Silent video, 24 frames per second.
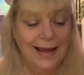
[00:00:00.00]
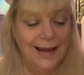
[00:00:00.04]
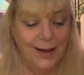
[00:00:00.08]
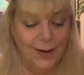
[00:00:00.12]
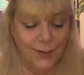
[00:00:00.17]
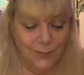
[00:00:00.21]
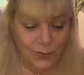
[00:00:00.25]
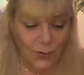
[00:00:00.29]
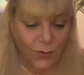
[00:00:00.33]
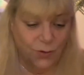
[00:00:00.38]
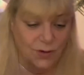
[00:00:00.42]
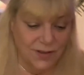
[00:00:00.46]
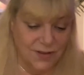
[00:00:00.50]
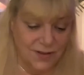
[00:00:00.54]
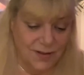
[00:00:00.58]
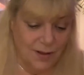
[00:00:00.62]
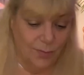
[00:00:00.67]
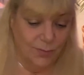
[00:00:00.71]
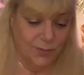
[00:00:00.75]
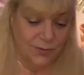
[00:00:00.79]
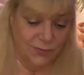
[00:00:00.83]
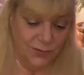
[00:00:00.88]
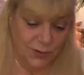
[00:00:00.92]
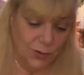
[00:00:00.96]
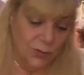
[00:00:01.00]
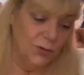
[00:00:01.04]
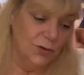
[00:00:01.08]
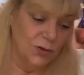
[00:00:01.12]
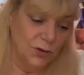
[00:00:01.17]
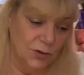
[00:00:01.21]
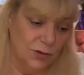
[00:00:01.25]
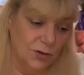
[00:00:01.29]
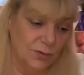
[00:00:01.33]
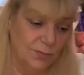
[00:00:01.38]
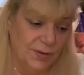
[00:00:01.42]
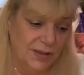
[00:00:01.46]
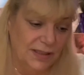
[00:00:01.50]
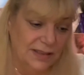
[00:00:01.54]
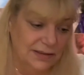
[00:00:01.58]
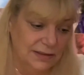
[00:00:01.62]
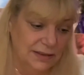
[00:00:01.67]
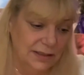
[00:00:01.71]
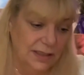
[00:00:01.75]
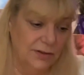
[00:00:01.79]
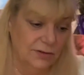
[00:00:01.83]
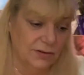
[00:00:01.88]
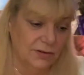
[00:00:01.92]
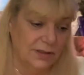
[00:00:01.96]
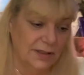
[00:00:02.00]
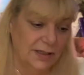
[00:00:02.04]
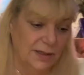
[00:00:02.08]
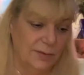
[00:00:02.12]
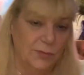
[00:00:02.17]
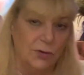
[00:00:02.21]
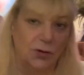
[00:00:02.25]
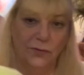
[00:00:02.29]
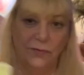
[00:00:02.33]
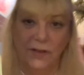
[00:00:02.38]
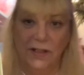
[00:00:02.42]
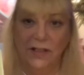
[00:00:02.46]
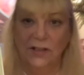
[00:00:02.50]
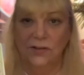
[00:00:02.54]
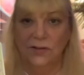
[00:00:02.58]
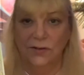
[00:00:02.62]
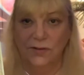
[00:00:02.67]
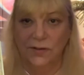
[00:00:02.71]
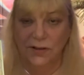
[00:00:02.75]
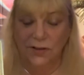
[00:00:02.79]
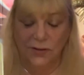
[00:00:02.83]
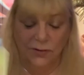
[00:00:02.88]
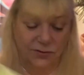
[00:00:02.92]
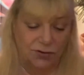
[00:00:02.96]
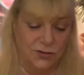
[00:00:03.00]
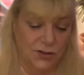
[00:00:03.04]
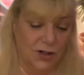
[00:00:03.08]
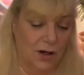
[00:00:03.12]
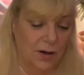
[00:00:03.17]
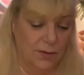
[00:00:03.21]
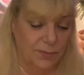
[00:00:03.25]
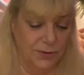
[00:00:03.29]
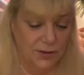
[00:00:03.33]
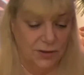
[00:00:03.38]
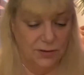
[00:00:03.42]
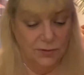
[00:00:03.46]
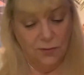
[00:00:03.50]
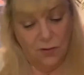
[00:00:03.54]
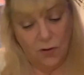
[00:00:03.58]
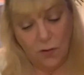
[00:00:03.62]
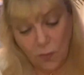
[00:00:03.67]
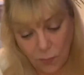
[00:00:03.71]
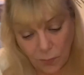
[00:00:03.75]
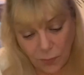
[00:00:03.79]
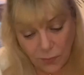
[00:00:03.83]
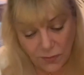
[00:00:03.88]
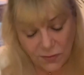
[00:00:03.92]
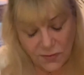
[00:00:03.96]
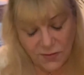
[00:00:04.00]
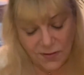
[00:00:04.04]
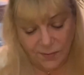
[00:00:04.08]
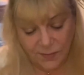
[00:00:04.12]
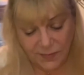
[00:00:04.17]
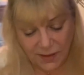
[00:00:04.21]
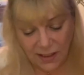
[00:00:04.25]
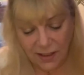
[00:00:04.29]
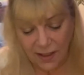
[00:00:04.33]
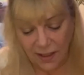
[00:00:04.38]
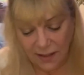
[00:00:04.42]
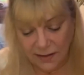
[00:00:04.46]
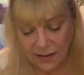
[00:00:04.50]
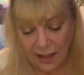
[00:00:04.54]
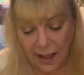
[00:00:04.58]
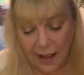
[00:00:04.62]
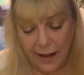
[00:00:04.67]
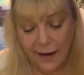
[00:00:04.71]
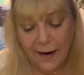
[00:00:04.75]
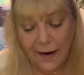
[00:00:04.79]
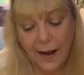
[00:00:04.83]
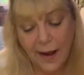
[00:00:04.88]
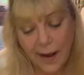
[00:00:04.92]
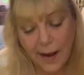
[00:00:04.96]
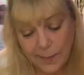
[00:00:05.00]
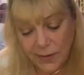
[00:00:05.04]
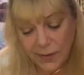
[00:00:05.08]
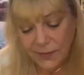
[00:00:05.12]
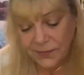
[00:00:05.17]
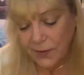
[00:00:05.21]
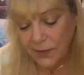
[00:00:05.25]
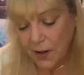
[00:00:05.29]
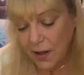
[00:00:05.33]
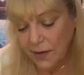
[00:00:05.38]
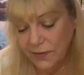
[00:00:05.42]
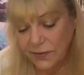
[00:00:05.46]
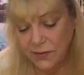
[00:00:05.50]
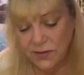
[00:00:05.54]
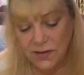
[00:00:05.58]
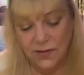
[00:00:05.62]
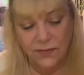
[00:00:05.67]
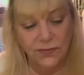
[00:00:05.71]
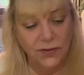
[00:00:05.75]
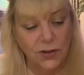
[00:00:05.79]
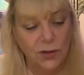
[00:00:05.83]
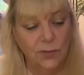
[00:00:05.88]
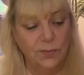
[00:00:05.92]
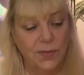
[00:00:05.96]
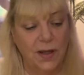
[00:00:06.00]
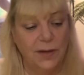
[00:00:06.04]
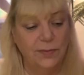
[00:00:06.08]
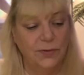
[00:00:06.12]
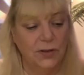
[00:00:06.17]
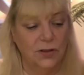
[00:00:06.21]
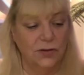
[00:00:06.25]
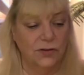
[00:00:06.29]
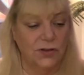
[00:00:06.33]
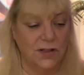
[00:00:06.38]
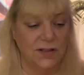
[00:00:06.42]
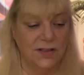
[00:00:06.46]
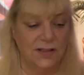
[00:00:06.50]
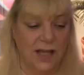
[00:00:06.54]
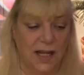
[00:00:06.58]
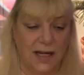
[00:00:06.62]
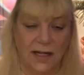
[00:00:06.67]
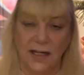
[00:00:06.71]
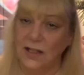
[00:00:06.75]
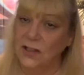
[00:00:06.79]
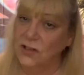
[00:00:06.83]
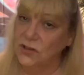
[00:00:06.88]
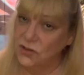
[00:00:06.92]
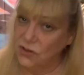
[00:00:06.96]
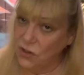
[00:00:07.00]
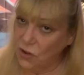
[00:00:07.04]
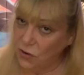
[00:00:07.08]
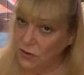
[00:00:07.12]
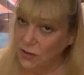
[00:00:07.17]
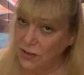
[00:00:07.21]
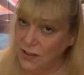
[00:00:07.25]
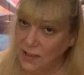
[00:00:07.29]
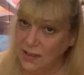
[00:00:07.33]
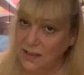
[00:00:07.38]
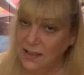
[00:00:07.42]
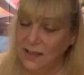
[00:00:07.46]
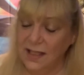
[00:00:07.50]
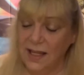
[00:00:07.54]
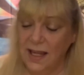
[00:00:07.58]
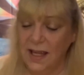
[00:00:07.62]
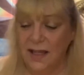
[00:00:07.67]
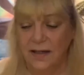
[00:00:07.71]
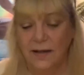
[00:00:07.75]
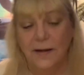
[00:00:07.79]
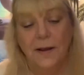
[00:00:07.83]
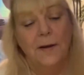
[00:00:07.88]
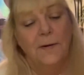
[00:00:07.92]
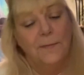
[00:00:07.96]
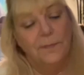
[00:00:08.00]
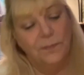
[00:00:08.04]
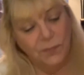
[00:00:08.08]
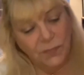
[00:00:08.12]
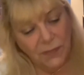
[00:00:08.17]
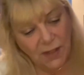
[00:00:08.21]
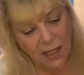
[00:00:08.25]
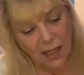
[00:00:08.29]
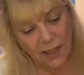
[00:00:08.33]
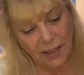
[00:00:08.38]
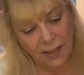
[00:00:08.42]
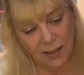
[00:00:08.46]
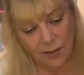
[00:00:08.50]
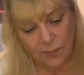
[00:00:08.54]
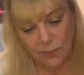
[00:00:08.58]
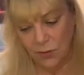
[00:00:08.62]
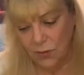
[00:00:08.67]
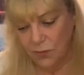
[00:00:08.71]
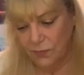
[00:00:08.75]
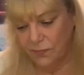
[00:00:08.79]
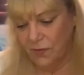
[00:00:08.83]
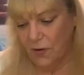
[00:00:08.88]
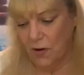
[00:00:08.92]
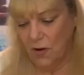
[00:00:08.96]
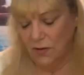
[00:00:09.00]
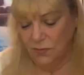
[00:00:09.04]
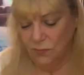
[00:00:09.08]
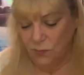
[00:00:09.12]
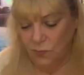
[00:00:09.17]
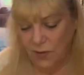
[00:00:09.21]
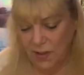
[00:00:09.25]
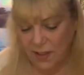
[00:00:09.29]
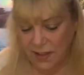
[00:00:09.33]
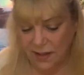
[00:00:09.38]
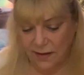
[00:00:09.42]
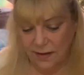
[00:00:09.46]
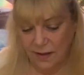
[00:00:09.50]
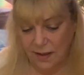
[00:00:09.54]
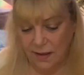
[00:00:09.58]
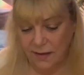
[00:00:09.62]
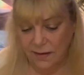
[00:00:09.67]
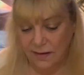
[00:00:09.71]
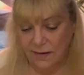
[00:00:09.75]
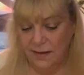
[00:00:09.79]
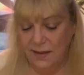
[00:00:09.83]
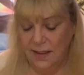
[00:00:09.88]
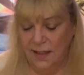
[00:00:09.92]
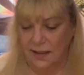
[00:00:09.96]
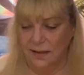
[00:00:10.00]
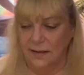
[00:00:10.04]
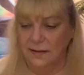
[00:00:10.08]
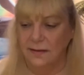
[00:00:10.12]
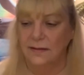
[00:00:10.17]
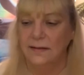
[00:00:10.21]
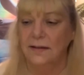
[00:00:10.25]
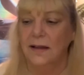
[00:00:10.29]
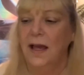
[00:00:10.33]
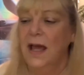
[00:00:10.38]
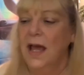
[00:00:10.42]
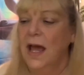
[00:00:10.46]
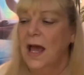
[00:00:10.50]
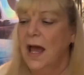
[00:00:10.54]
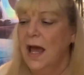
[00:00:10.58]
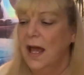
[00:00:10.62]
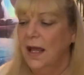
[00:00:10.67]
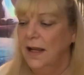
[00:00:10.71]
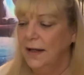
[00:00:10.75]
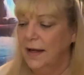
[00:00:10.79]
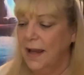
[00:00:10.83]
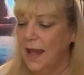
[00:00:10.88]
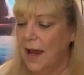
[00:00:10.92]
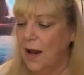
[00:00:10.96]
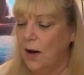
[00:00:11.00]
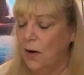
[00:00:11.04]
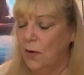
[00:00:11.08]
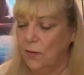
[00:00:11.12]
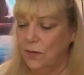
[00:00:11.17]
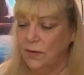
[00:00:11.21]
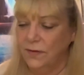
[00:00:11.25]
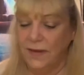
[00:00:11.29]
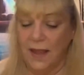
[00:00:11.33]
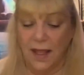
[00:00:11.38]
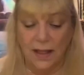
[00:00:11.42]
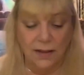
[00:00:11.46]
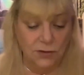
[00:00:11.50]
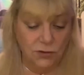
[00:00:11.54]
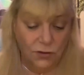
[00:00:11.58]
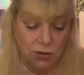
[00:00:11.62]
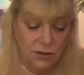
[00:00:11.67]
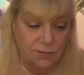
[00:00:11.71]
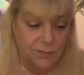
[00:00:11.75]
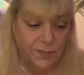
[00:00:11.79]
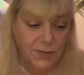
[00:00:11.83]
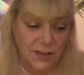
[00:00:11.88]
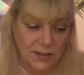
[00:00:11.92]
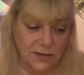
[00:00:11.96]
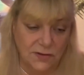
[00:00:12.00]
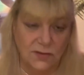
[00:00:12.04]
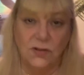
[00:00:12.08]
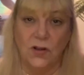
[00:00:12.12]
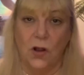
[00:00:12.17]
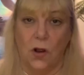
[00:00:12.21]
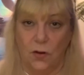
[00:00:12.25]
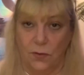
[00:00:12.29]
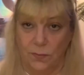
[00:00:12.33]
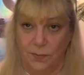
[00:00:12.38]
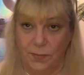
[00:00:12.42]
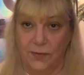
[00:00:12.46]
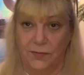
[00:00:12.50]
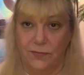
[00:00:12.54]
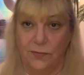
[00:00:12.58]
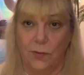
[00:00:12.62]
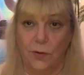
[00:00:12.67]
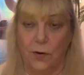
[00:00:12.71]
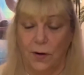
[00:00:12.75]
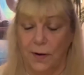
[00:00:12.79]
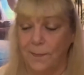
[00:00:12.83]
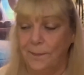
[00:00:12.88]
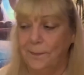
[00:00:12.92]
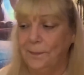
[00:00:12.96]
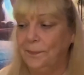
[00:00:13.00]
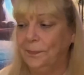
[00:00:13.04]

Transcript: For some of you, you could be literally moving to a new job, a new home, or something like that. But for others of you, maybe you're just getting started again, getting a move on with things. Now, that could have been stalled before.